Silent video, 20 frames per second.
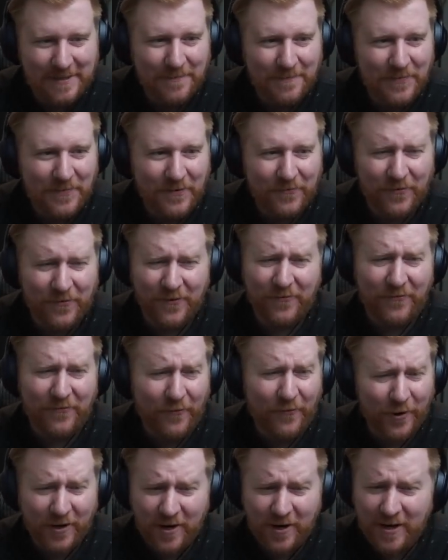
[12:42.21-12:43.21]
for a
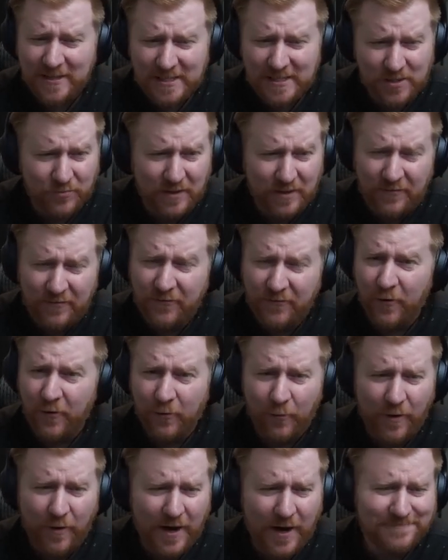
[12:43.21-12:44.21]
4-cost
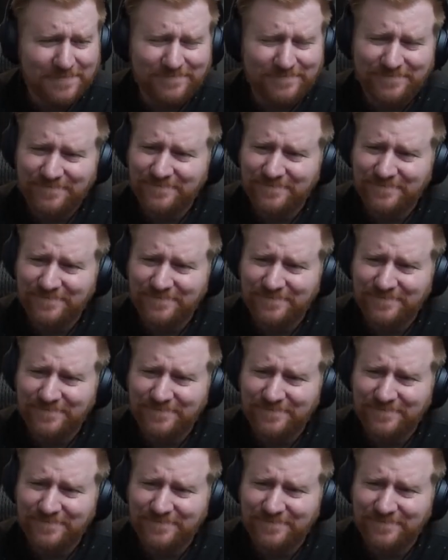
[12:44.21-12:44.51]
3/4/1?